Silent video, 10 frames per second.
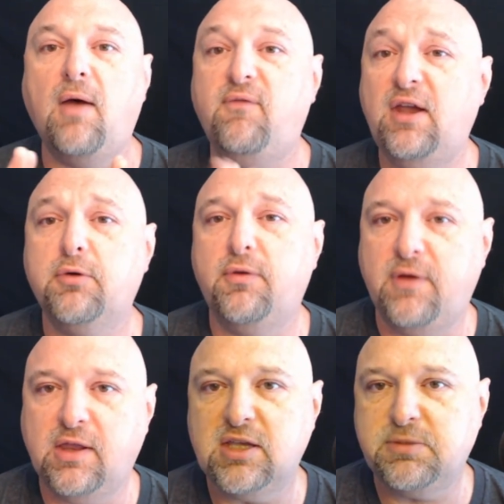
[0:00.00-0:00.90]
vendor
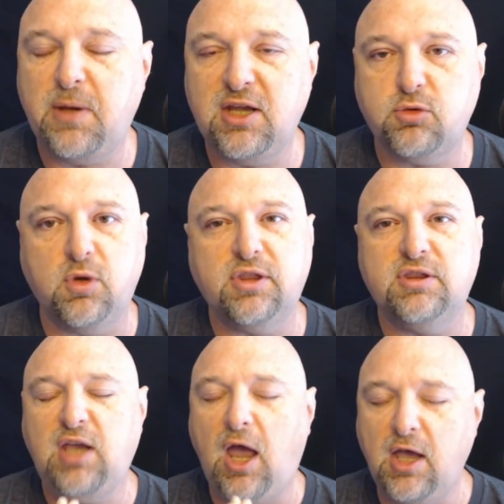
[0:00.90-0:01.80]
affiliates page with
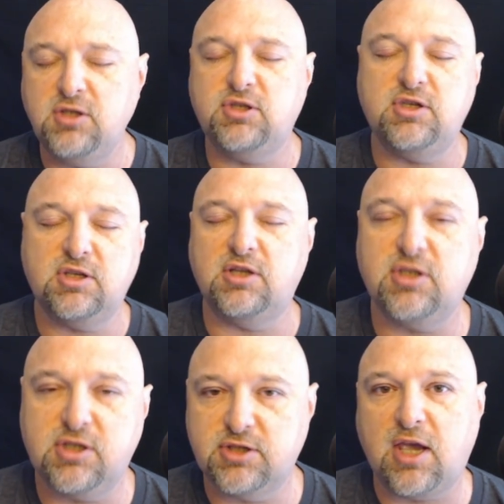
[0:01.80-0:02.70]
tons and tons of
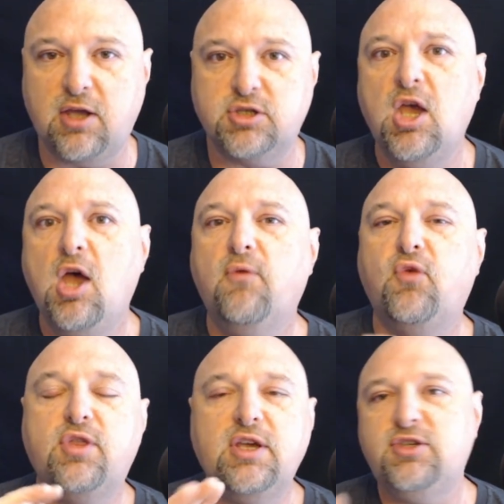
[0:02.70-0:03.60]
discounts for
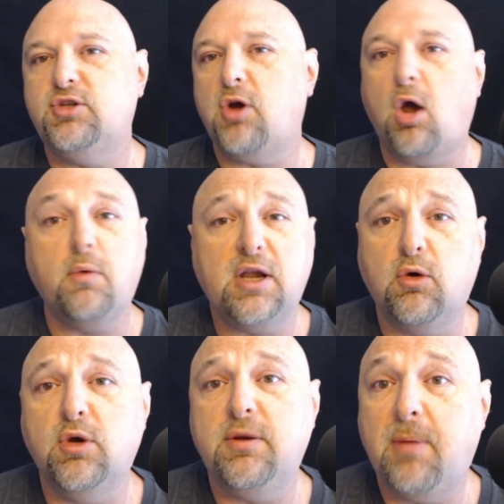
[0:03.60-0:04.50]
things that you're already
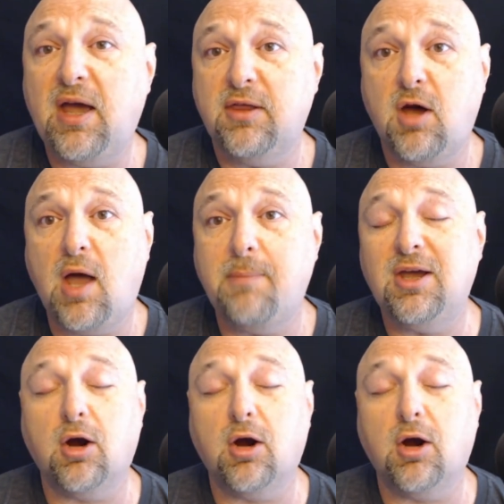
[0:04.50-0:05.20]
going to buy in the hobby.